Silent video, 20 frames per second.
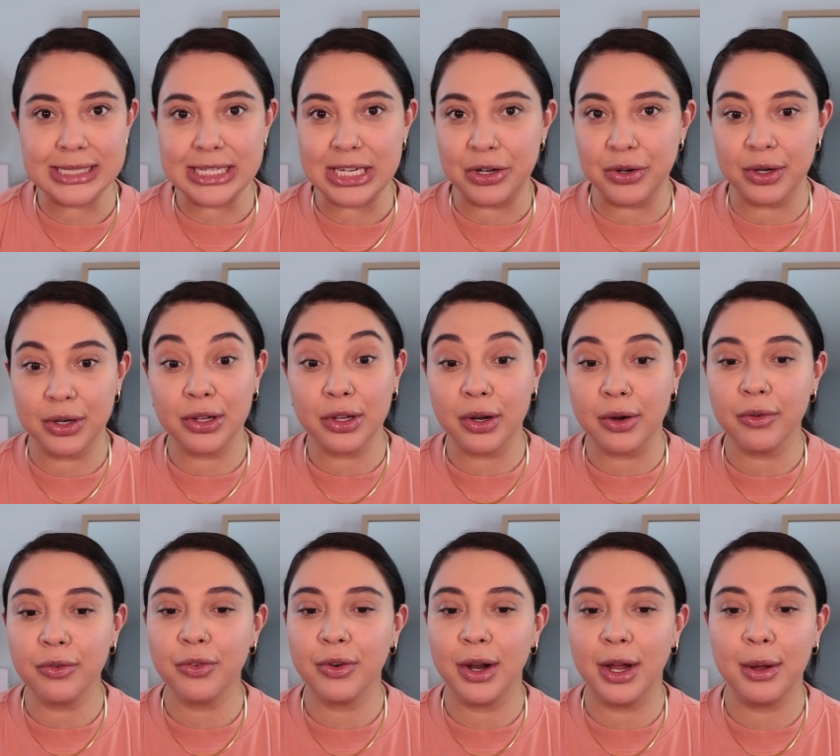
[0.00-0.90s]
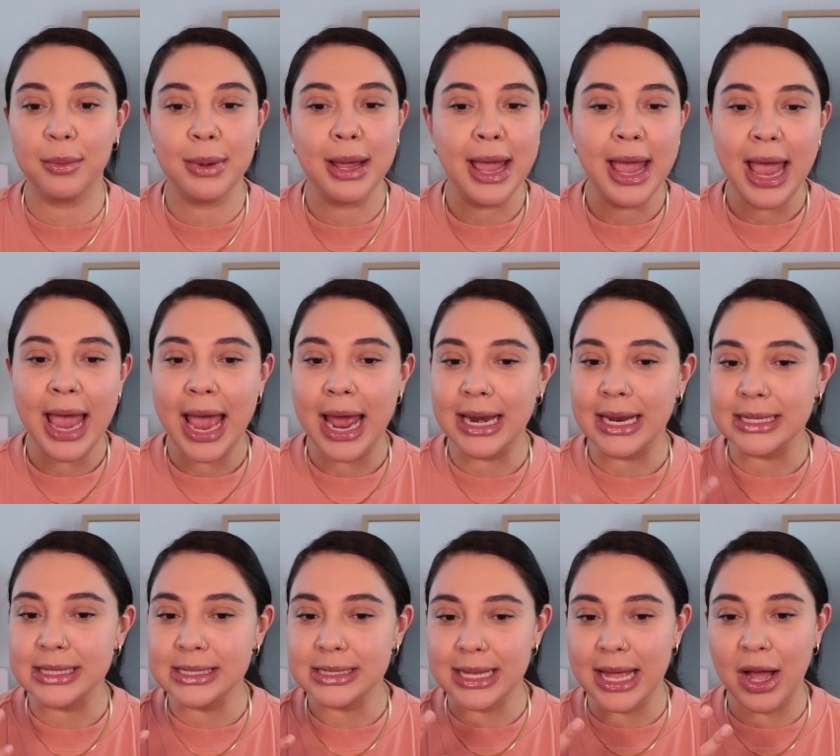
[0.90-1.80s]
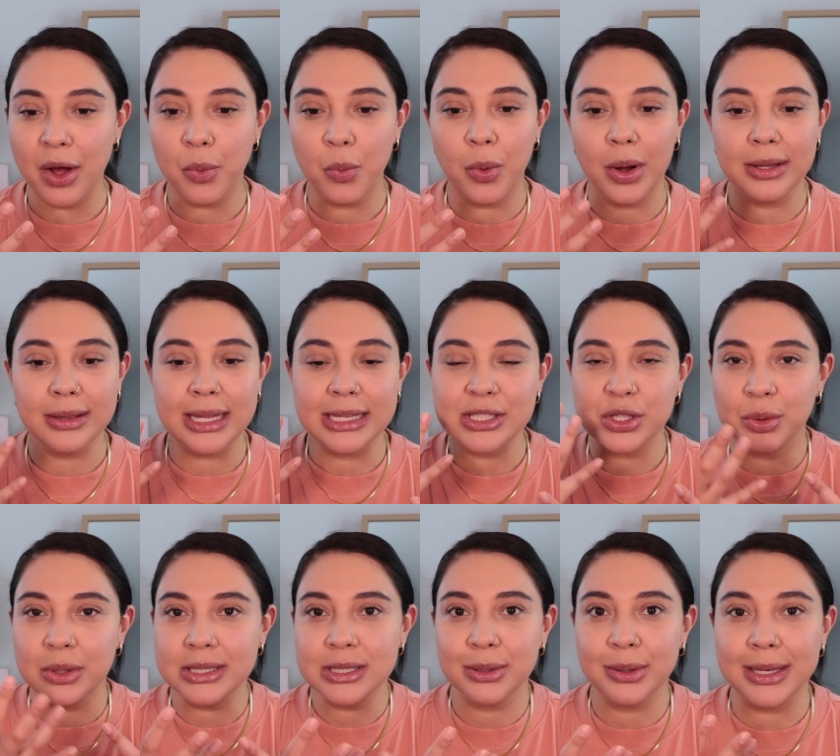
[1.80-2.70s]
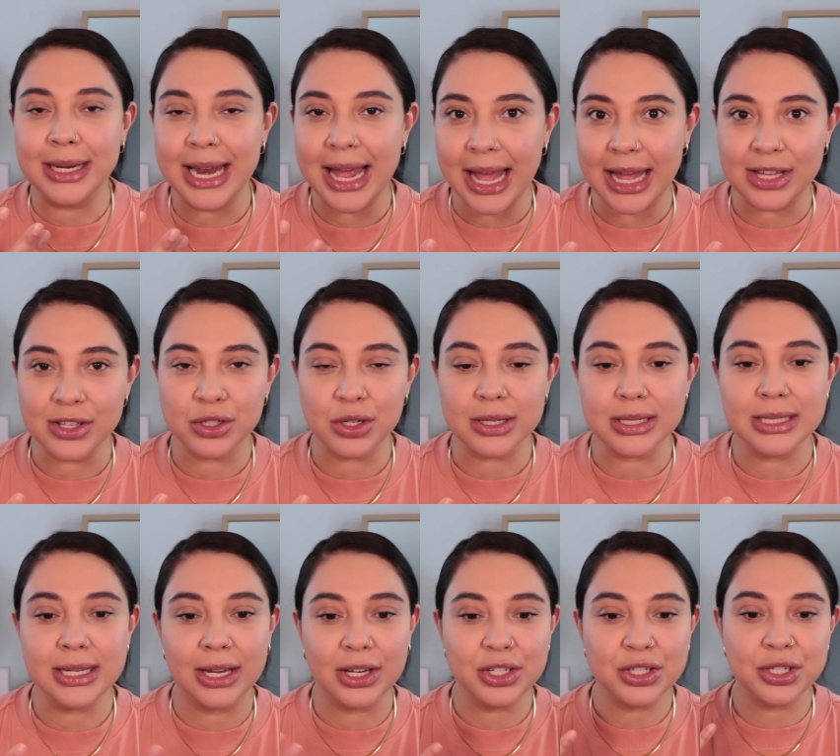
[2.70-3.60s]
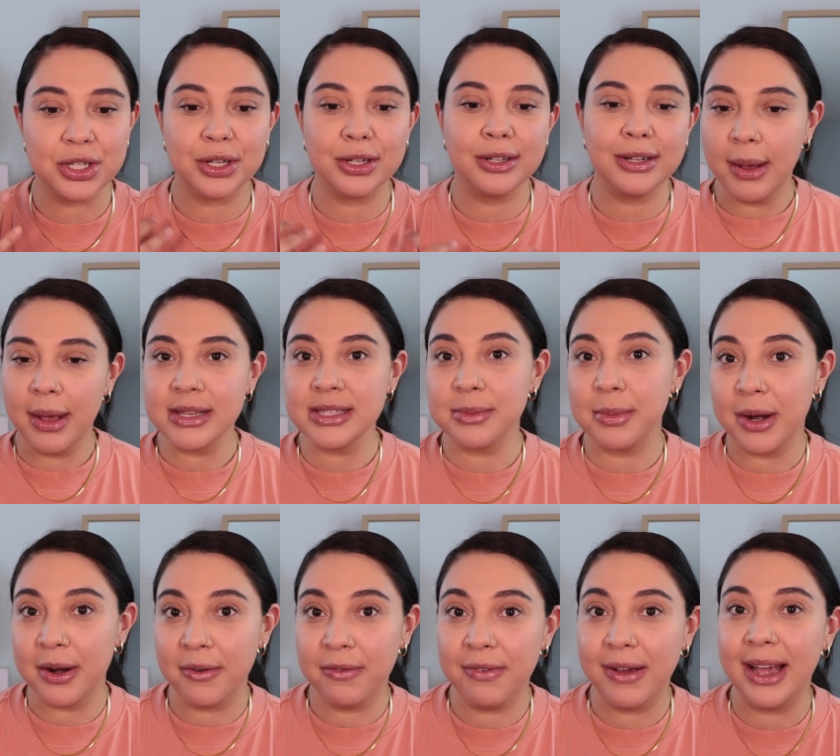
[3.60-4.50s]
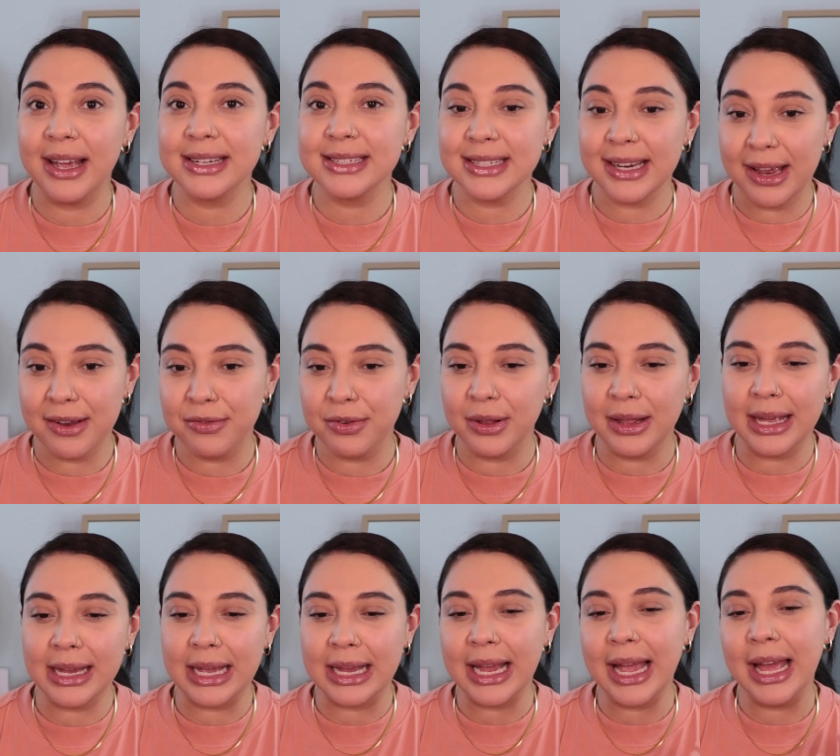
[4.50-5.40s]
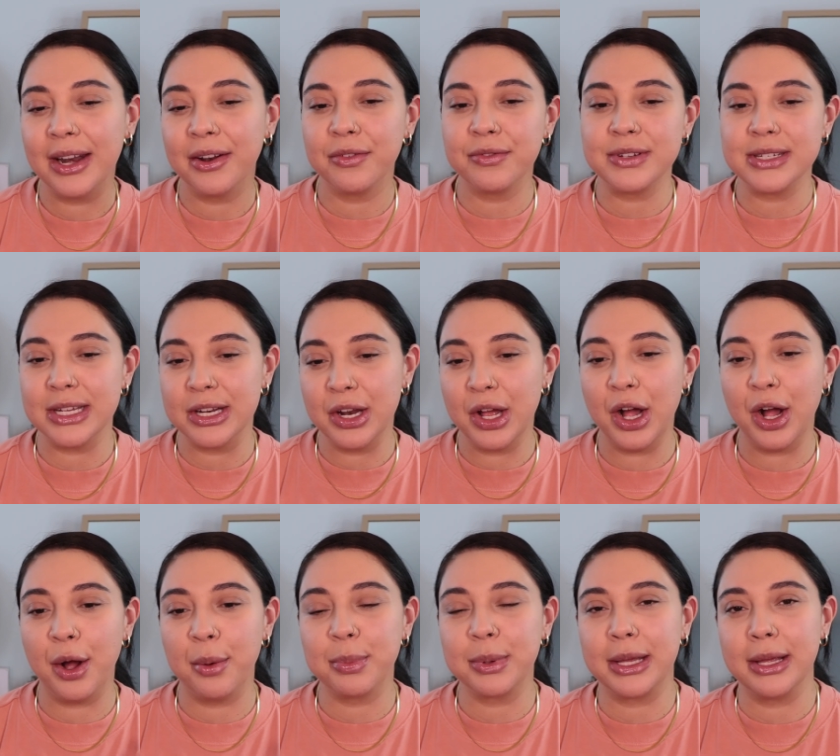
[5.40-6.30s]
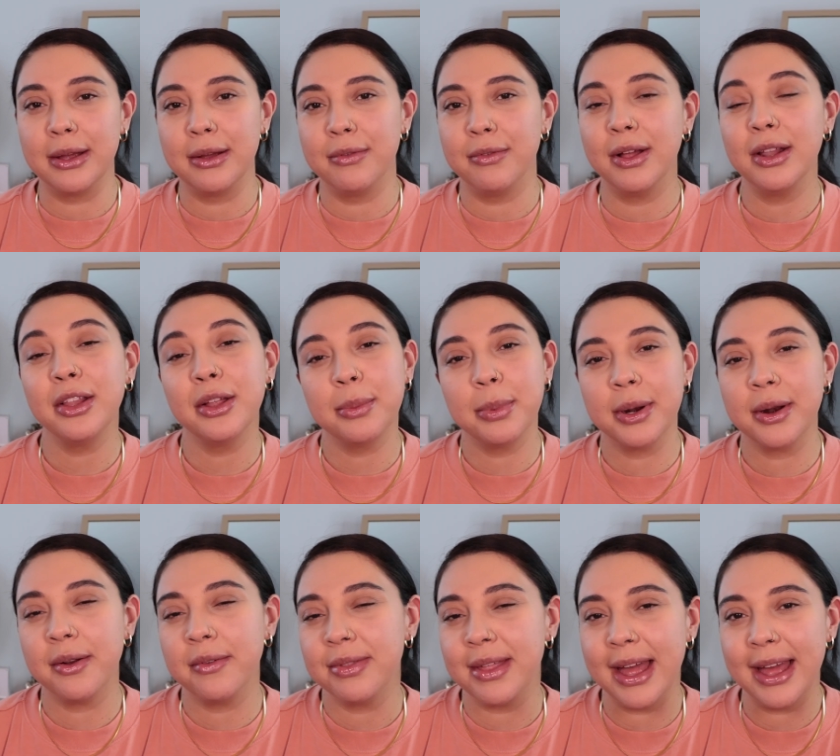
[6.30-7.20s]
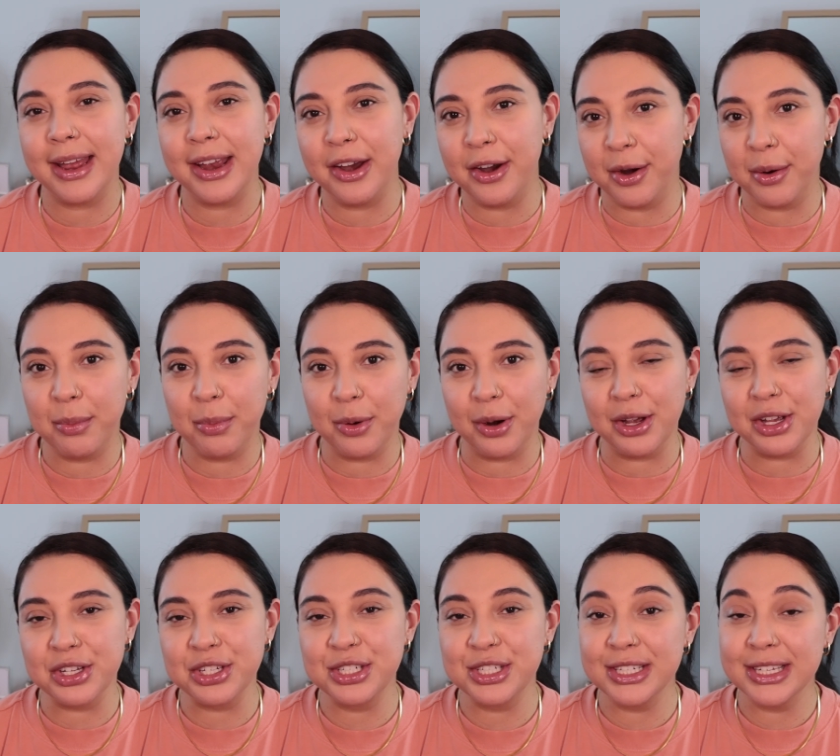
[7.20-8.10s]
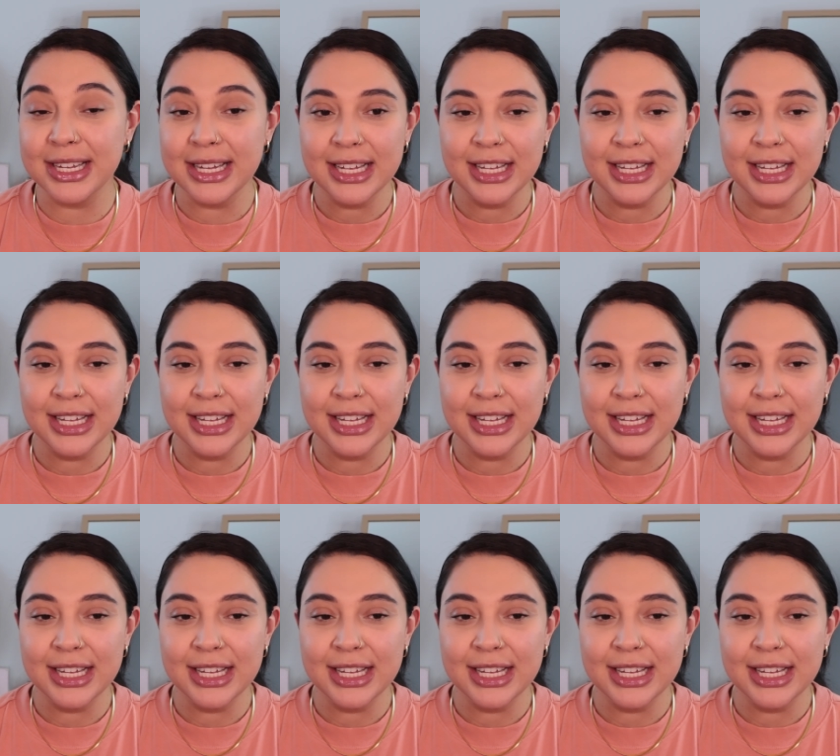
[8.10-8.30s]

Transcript: steer clear from and it's not one that's going to enhance your texture. As a matter of fact, I feel like it kind of did help give a little bit of that airbrushed